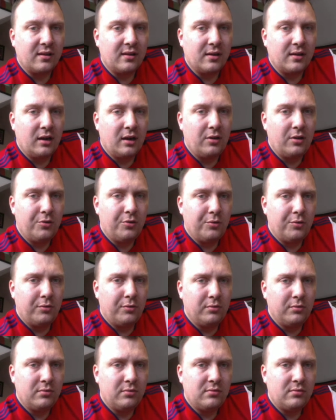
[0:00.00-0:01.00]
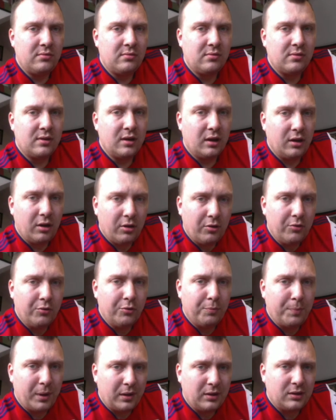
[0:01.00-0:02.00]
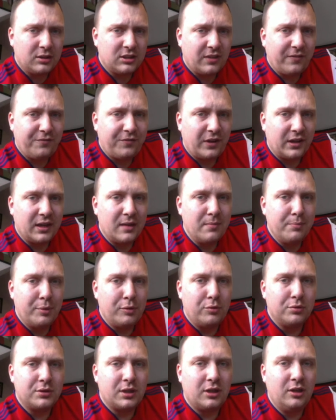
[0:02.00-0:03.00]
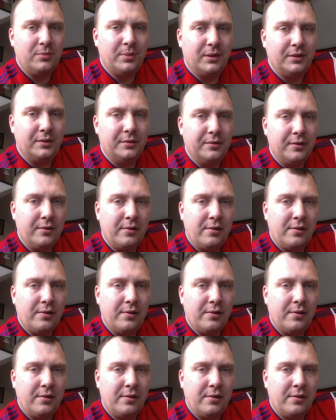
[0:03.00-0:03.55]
Go, pass the fucking ball, Tobin.